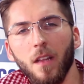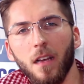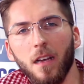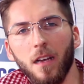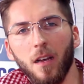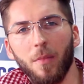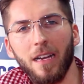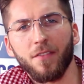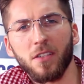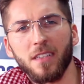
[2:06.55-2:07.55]
But
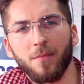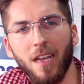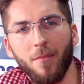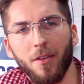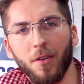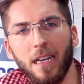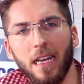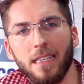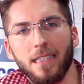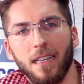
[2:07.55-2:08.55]
after some time I
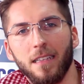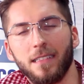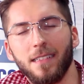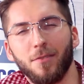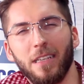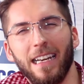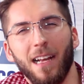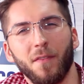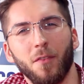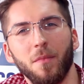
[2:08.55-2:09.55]
realized that this is really
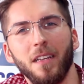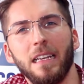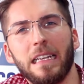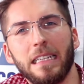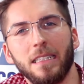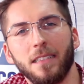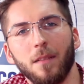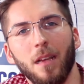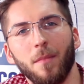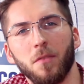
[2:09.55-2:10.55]
not for me, and at the
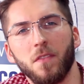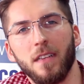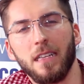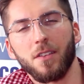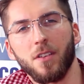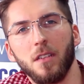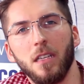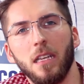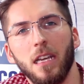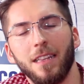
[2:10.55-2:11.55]
same time I was
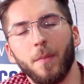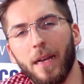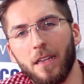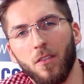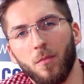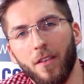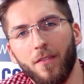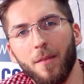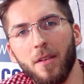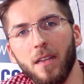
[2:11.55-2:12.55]
financially dependent on my
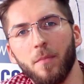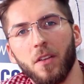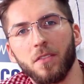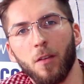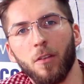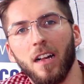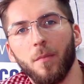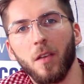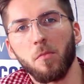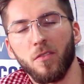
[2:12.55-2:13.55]
family because they were
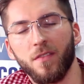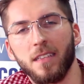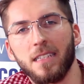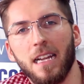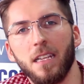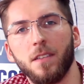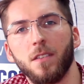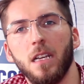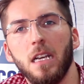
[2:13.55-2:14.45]
helping me with the studies.